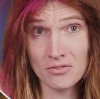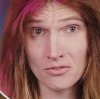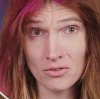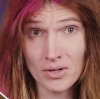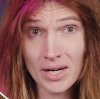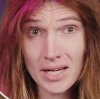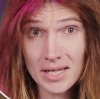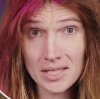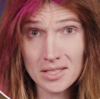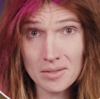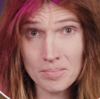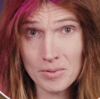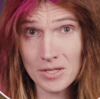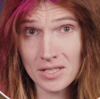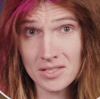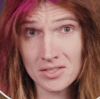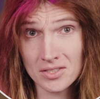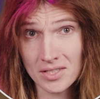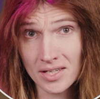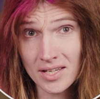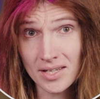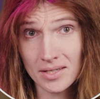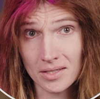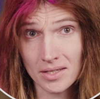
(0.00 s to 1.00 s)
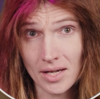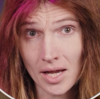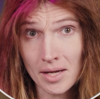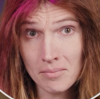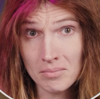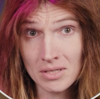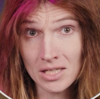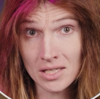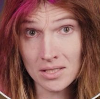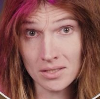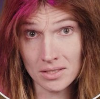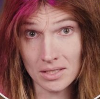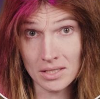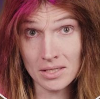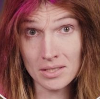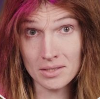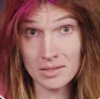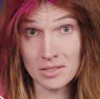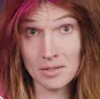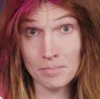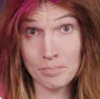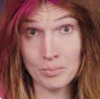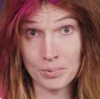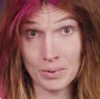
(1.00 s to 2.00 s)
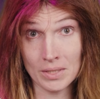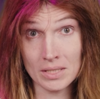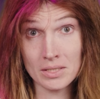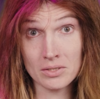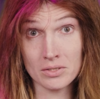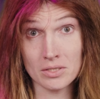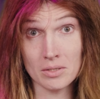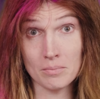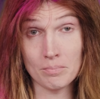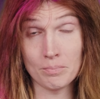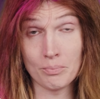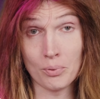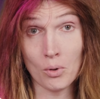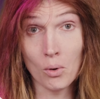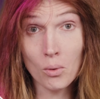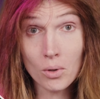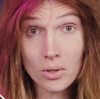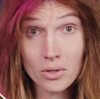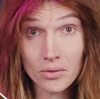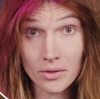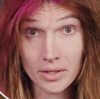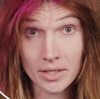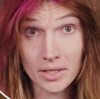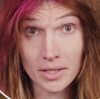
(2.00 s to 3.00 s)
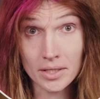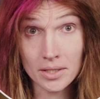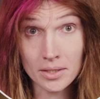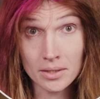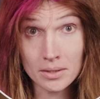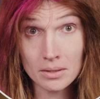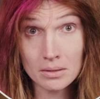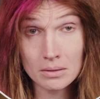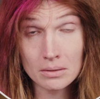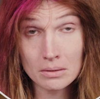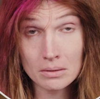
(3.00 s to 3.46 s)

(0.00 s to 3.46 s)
of Grey depicts kink. I mean, it depicts it poorly,